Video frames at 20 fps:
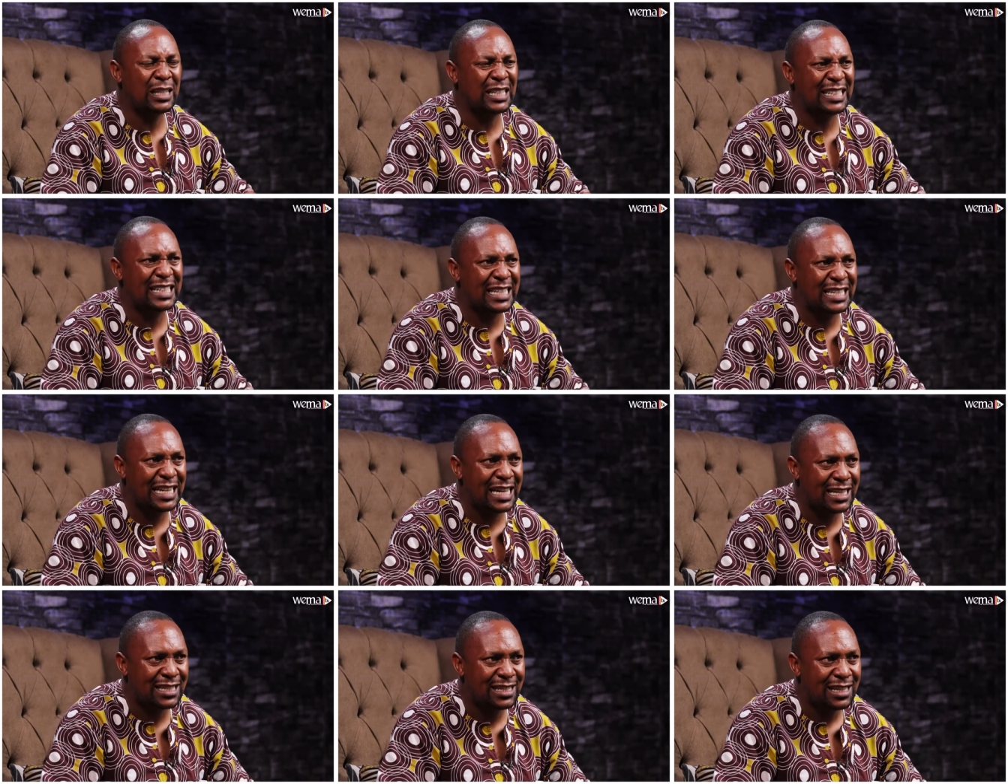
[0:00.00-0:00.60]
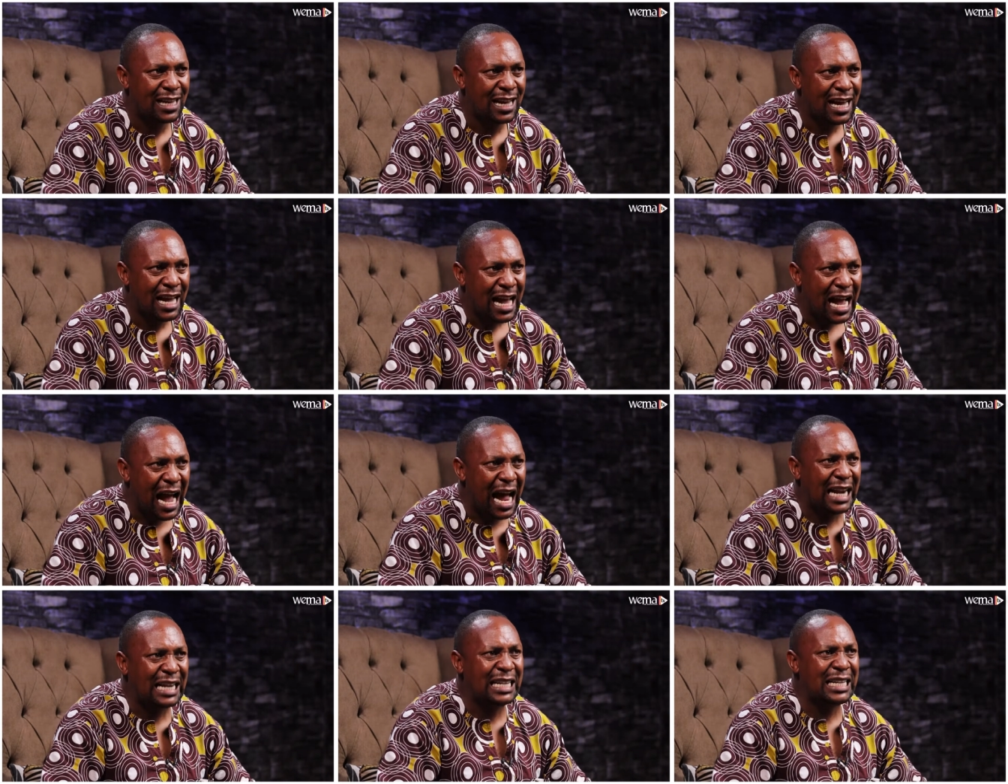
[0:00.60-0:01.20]
what it takes.
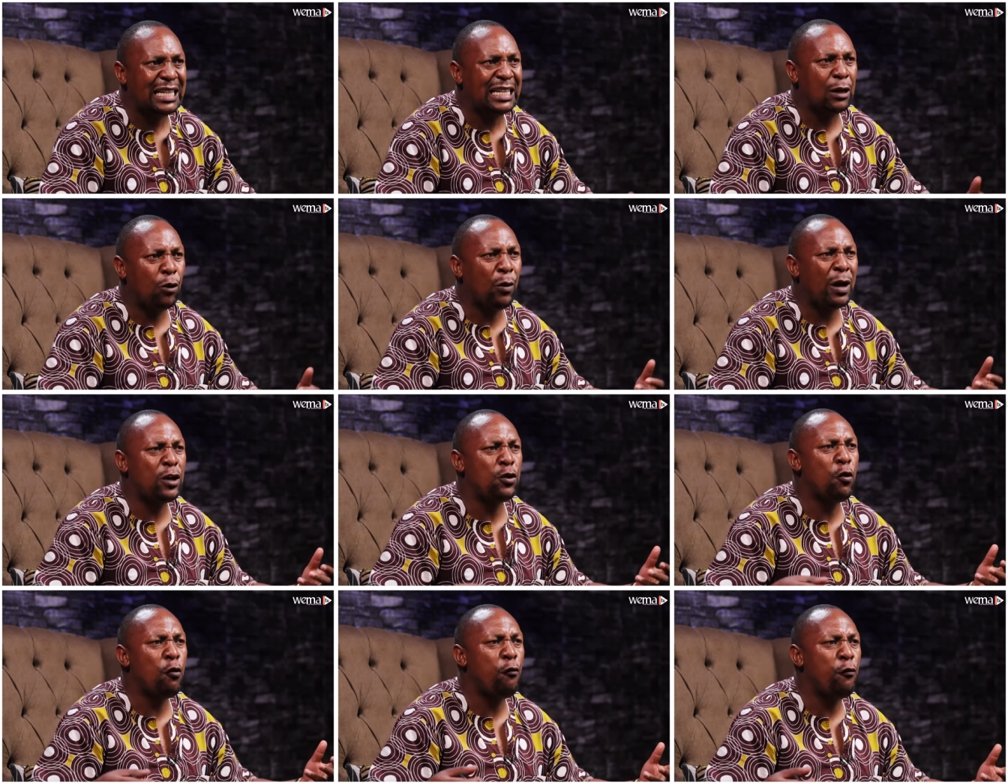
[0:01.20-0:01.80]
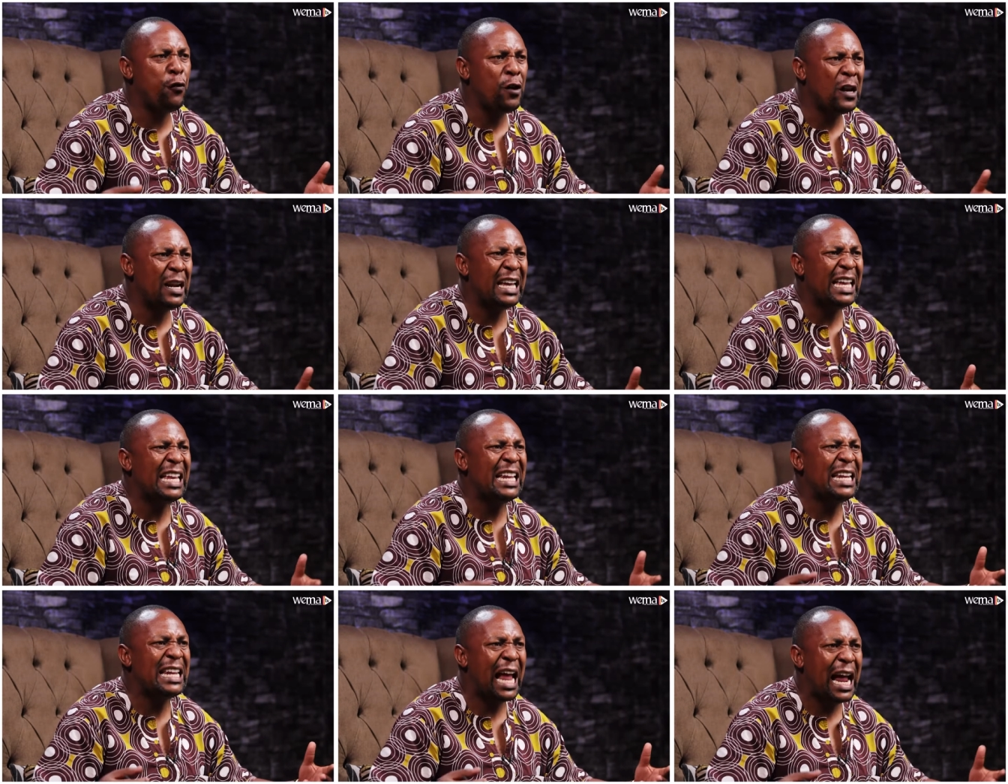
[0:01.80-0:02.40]
And in, when you feel
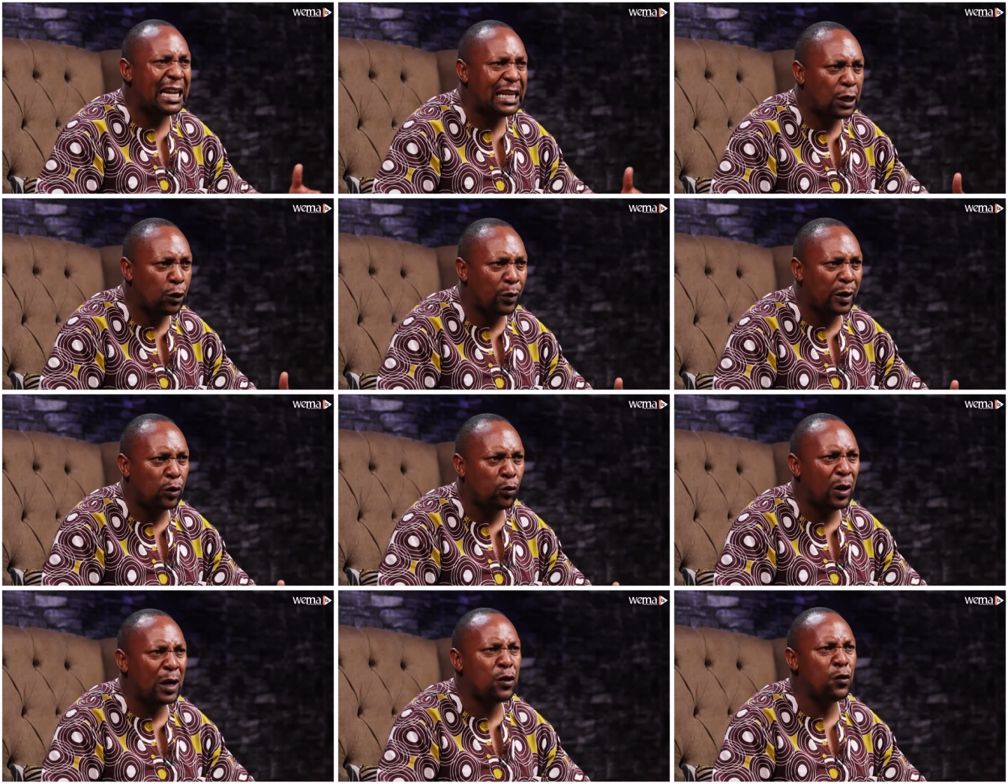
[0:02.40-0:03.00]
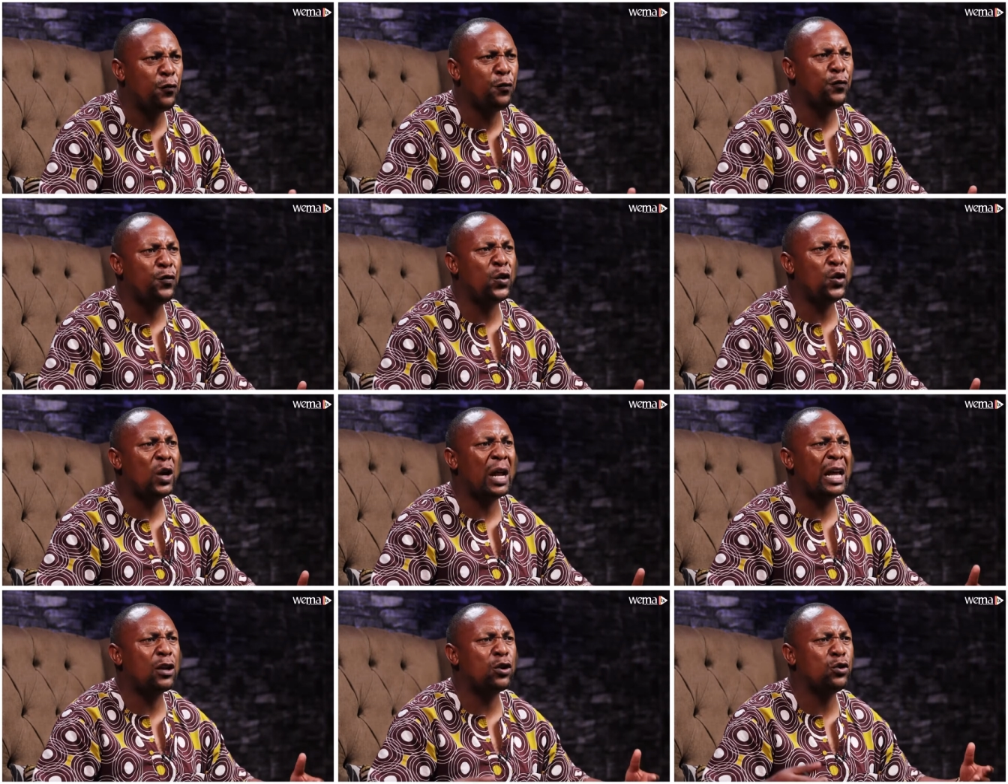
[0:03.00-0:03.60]
inadequate, when you
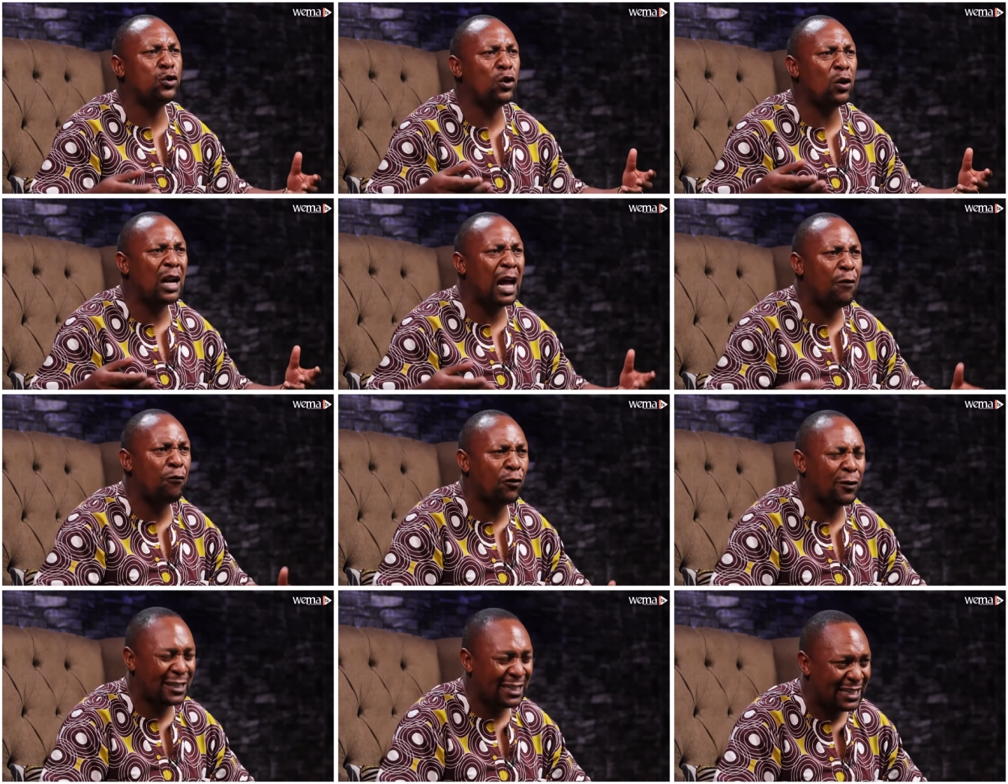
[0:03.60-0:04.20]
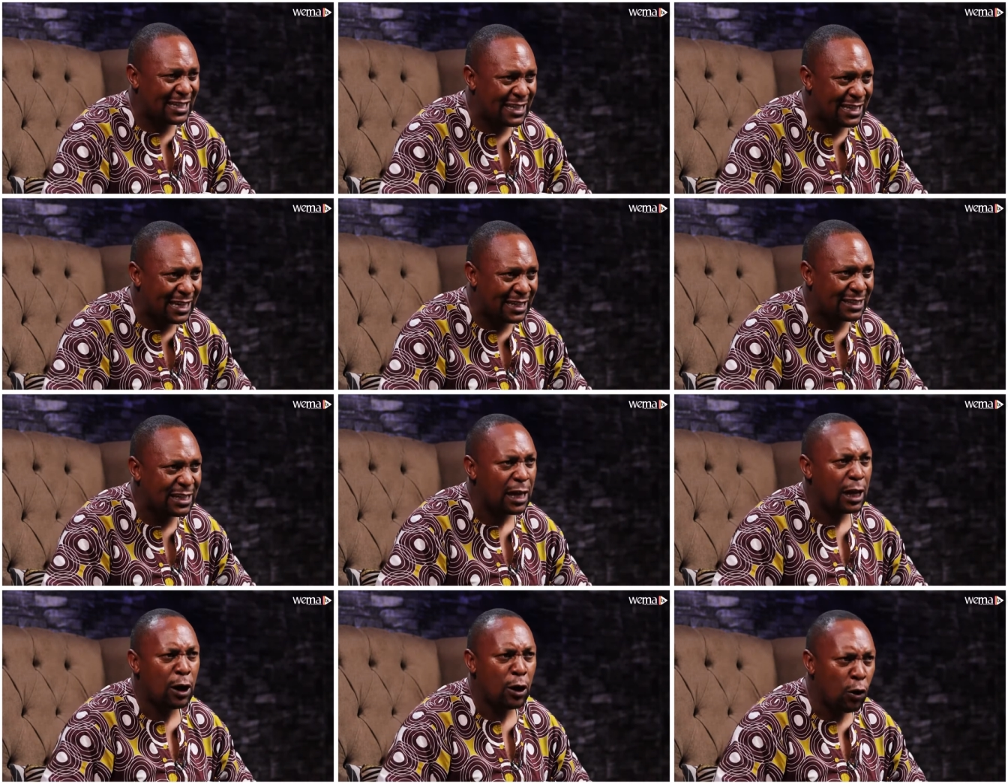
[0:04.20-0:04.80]
feel like you don't have what it
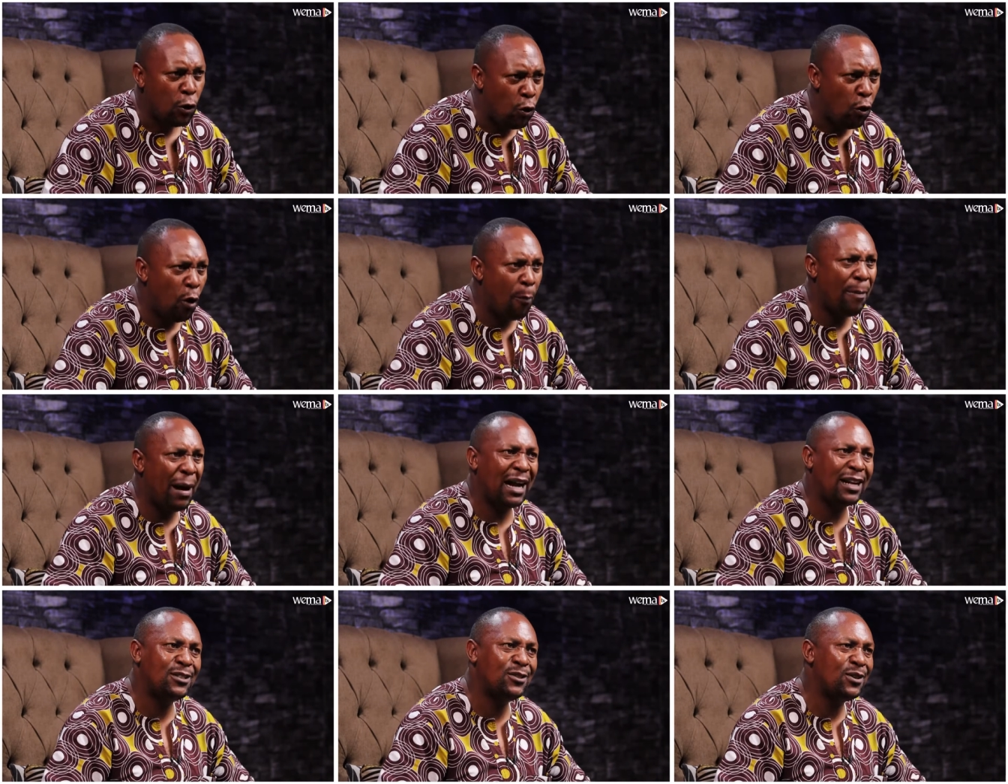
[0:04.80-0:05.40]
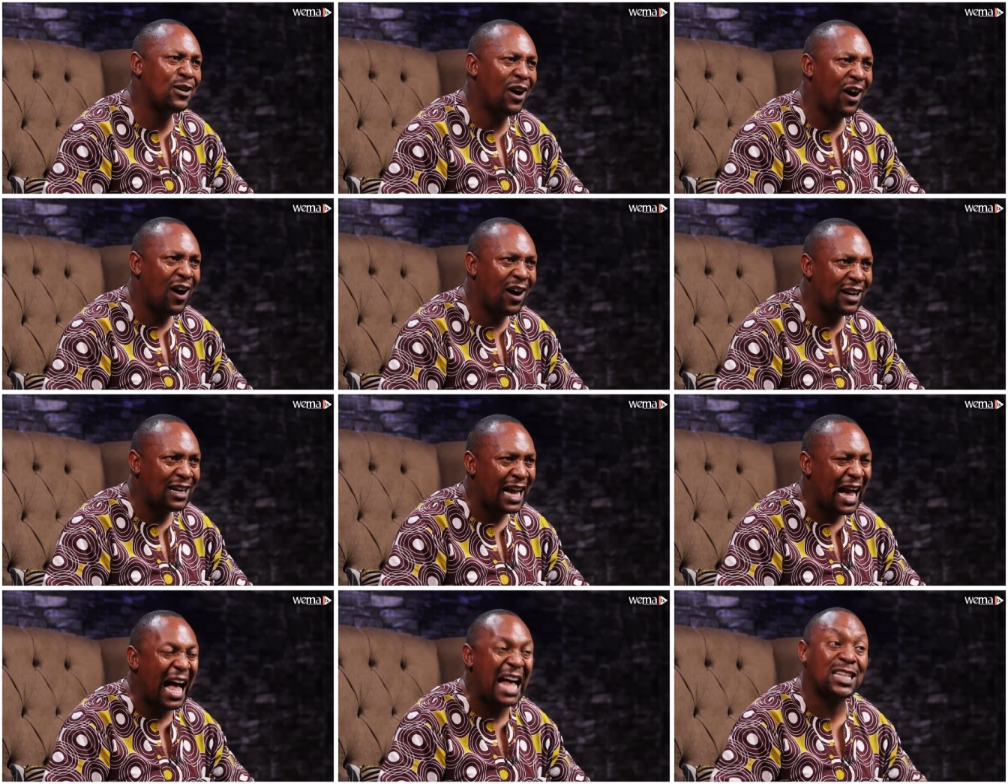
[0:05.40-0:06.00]
takes, go back to
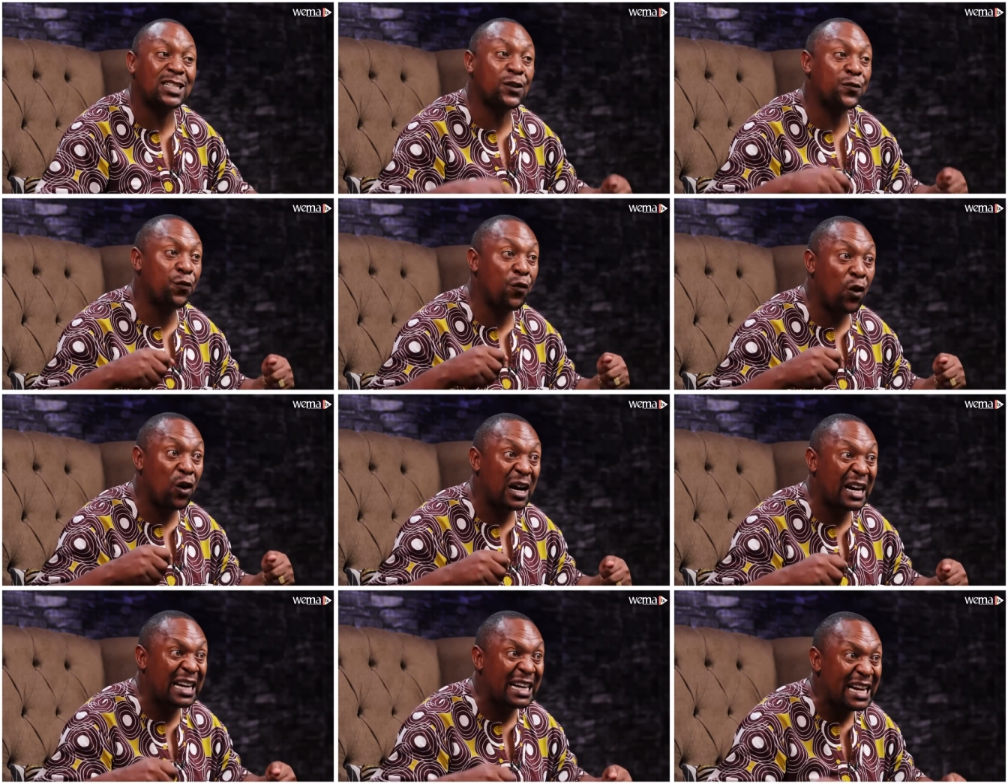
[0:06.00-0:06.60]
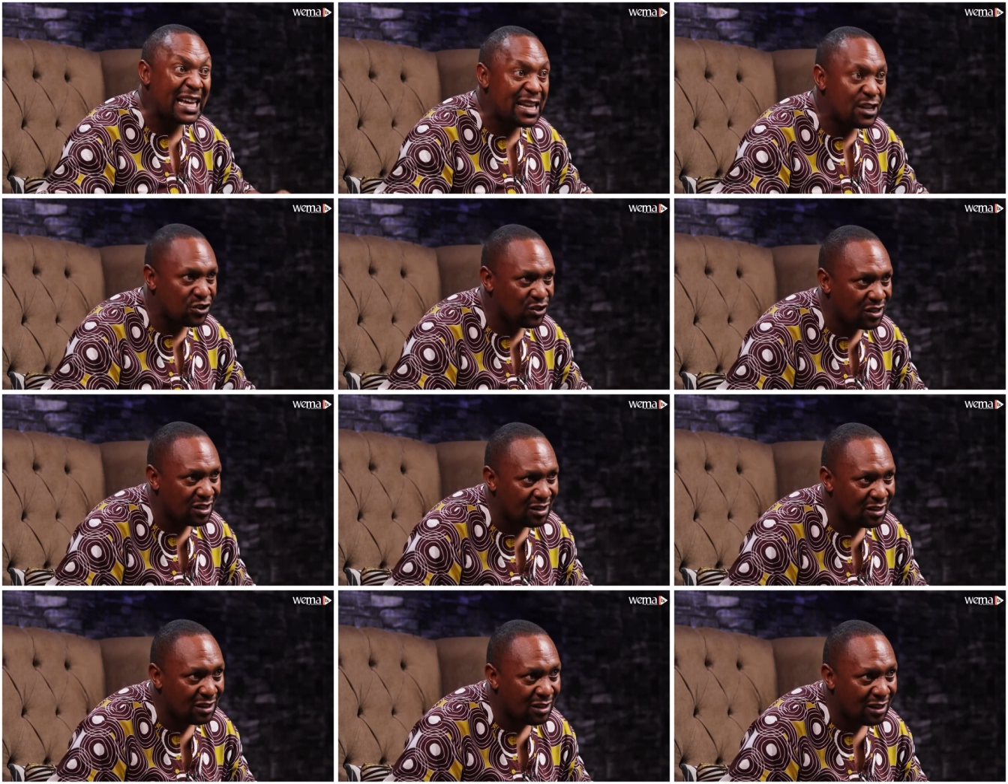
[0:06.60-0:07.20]
God. Ask for
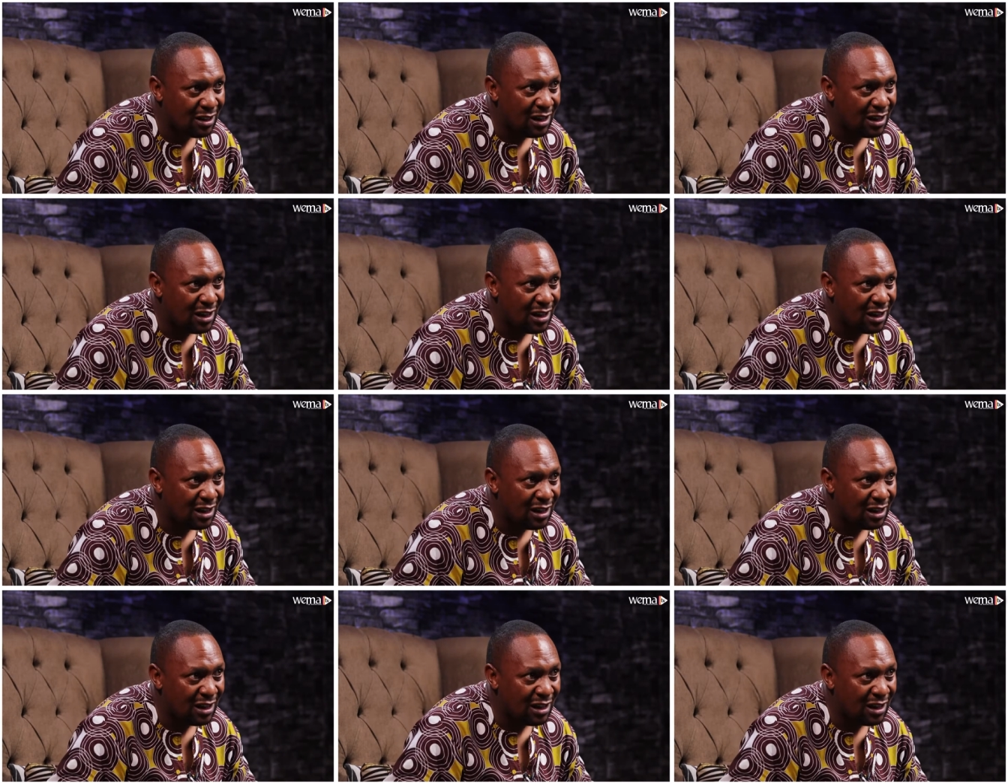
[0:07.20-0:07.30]
grace.